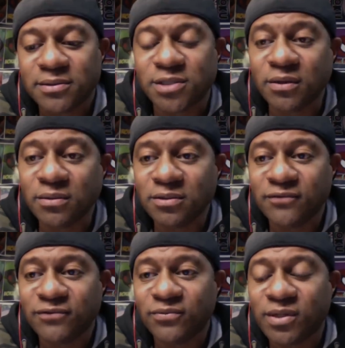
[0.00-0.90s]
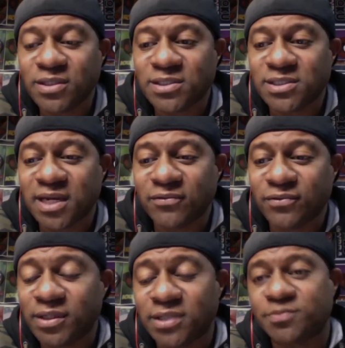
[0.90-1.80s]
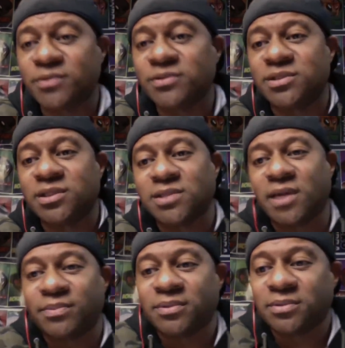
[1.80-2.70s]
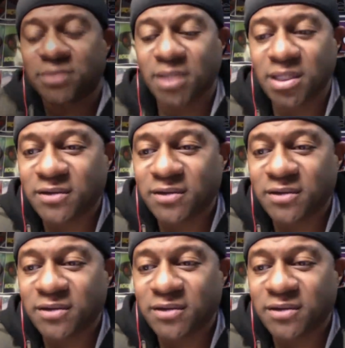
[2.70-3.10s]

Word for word: subtle, if it was, because I never really experienced any type of